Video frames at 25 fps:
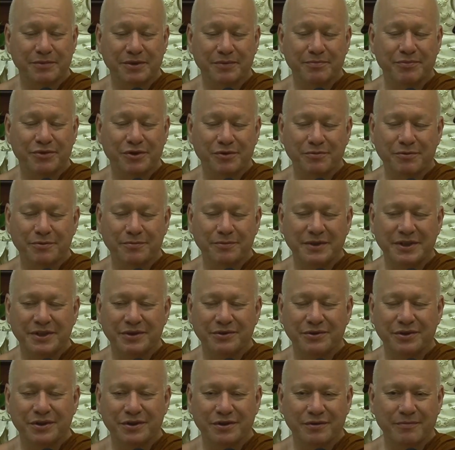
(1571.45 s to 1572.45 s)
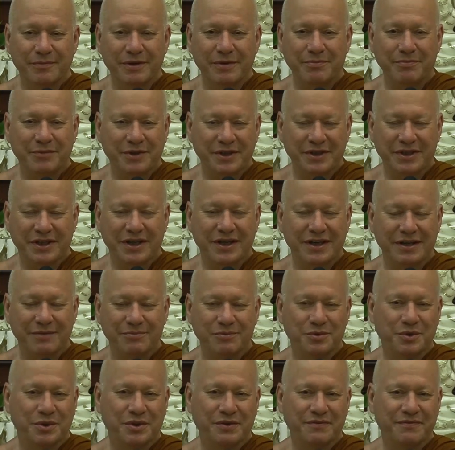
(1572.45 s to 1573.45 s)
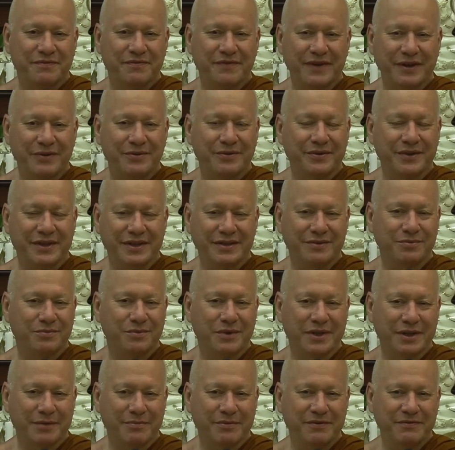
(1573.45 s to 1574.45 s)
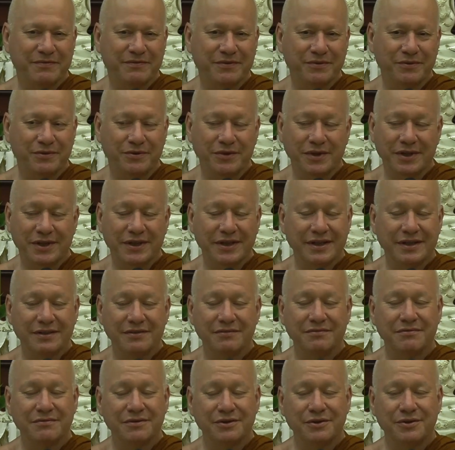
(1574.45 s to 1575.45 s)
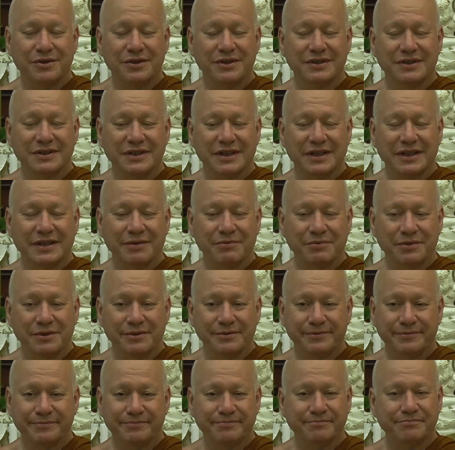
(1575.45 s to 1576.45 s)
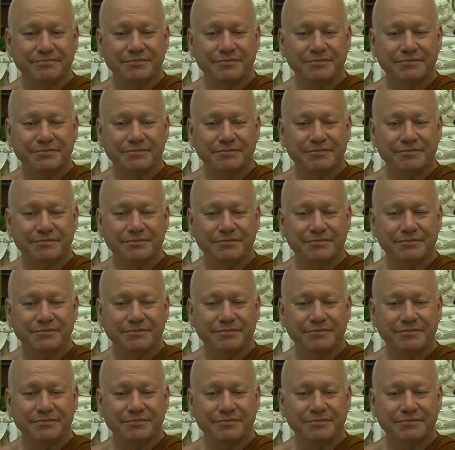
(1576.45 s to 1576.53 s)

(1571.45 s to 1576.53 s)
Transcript: but probably you can remember times where you felt this way before, and then you can say, well,